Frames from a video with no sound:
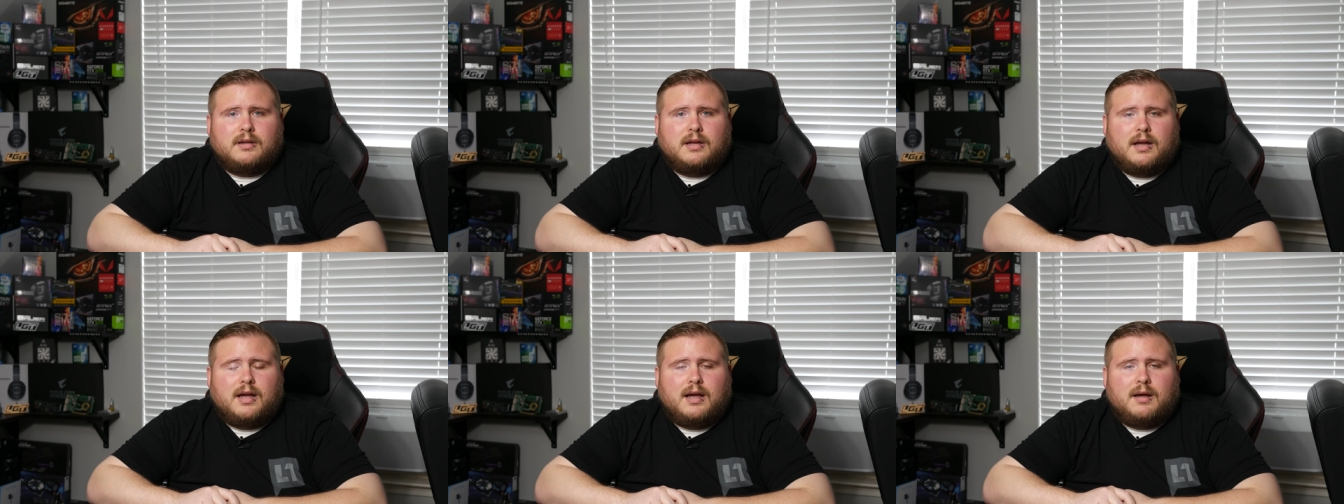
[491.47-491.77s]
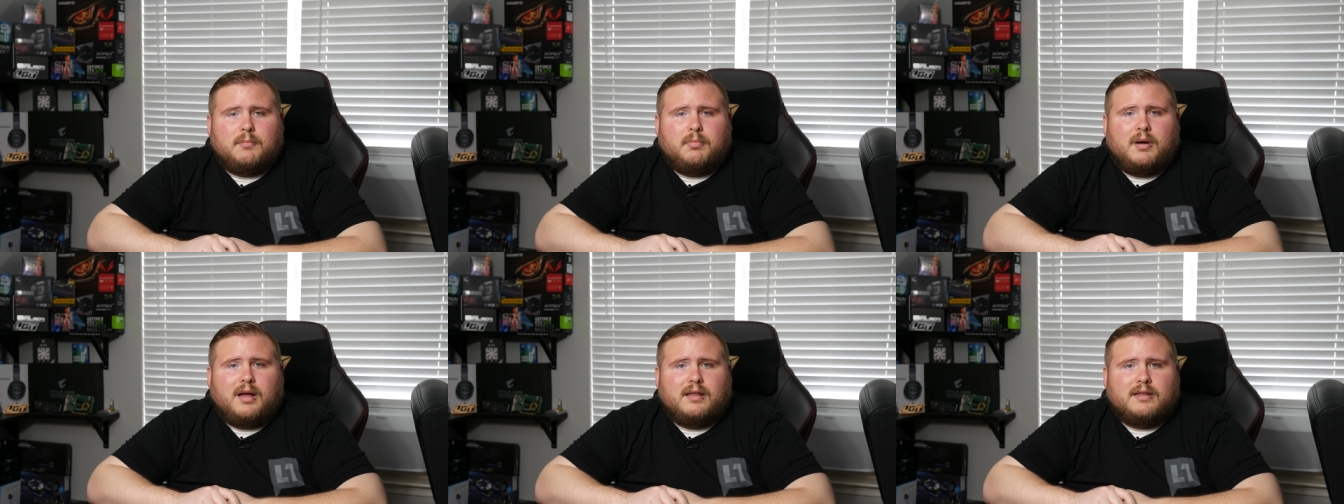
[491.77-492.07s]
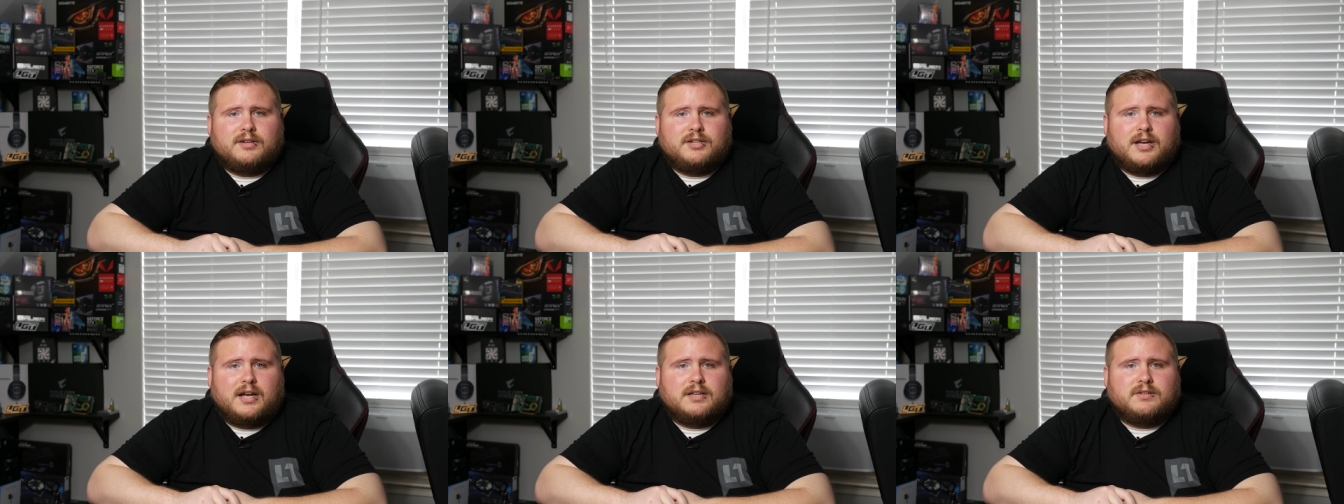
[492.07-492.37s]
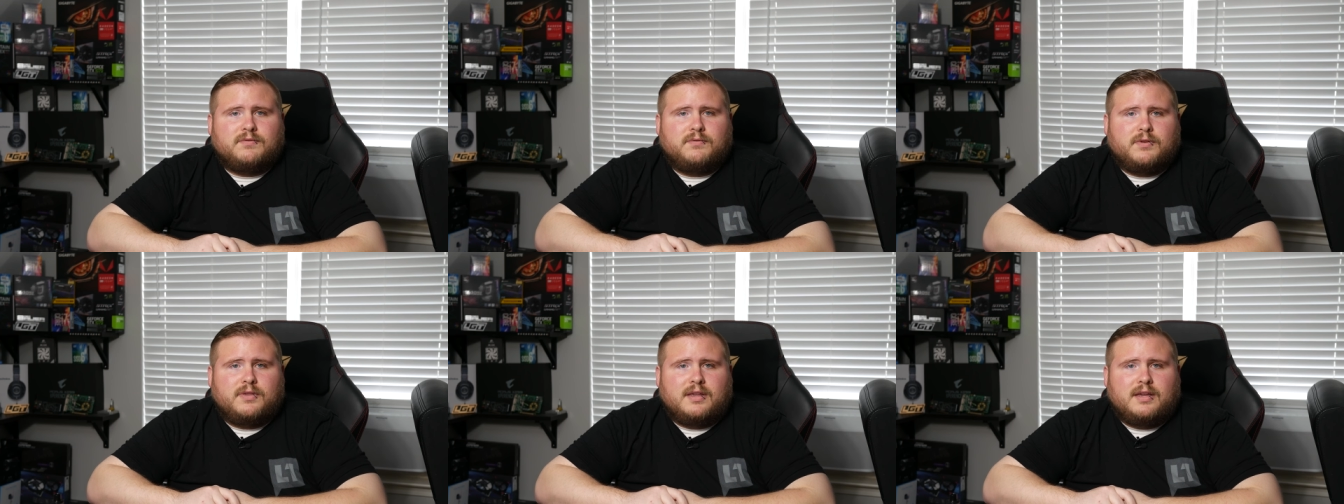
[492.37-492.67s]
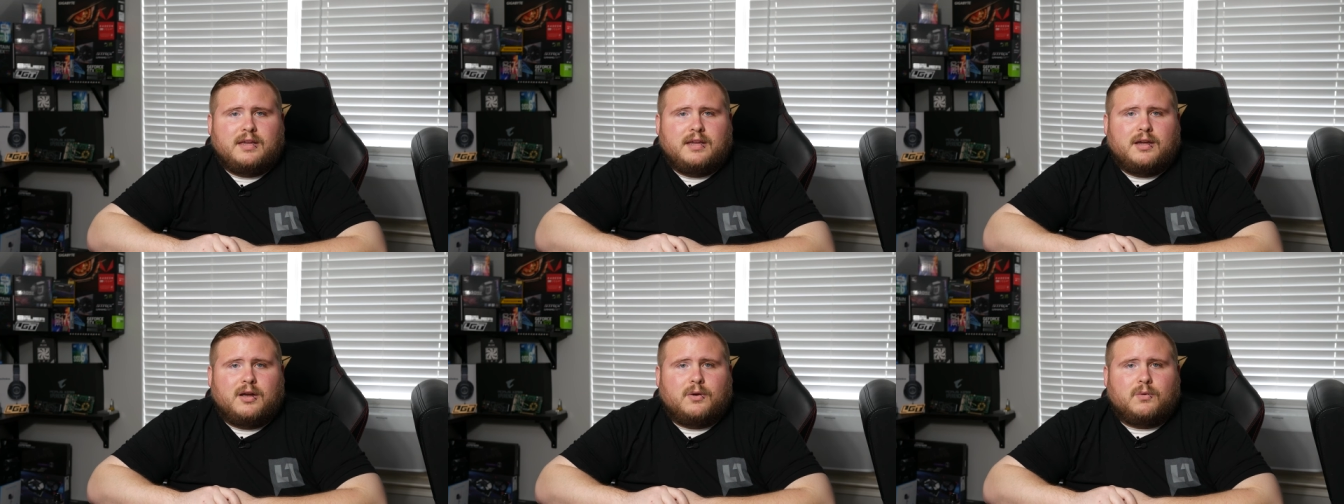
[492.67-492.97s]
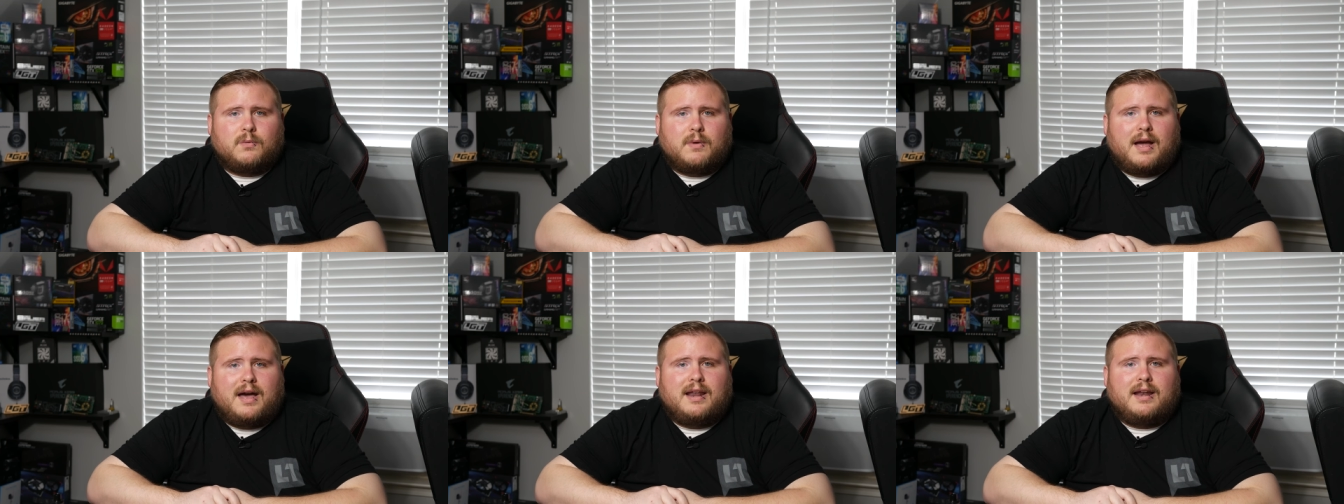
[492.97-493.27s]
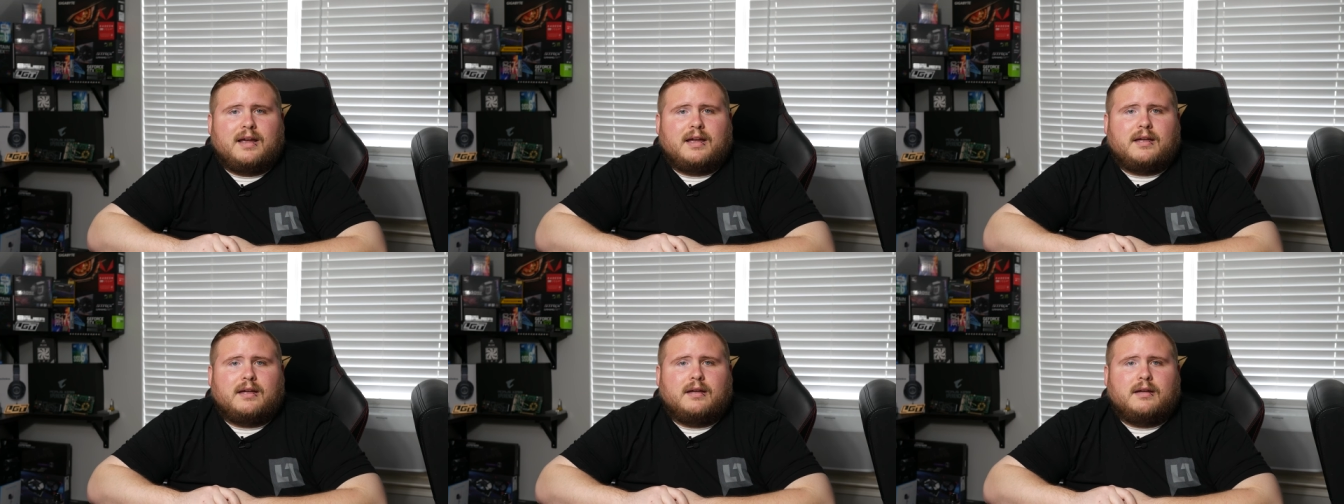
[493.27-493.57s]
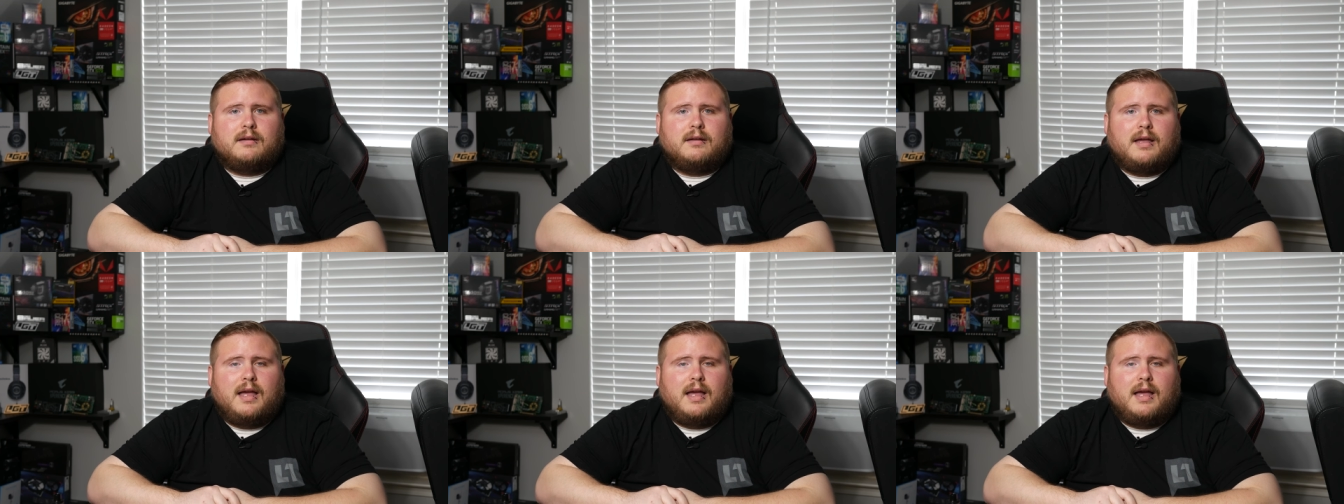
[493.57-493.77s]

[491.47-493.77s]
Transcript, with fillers: I uh, apologize for the erratic